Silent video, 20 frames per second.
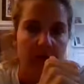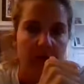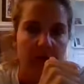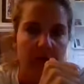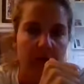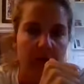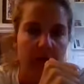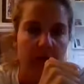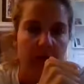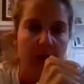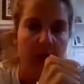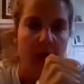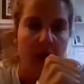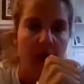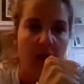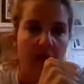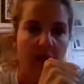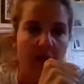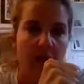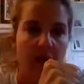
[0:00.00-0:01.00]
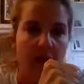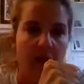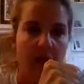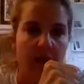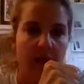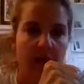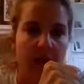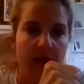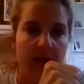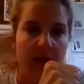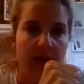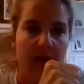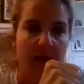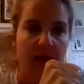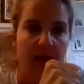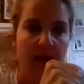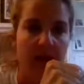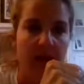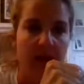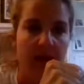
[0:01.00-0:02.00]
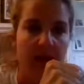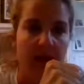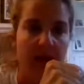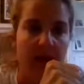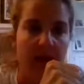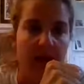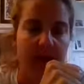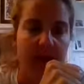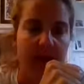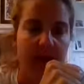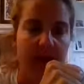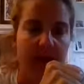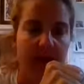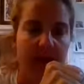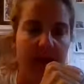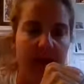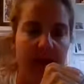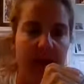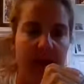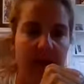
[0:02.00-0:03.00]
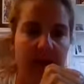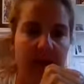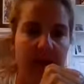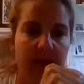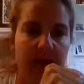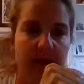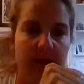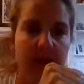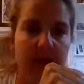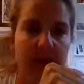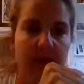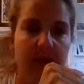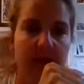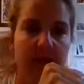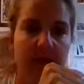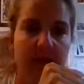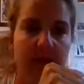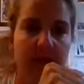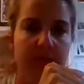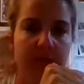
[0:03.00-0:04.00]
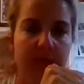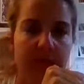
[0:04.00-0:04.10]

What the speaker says: Like you're going to hover over that left thigh. Inhale here.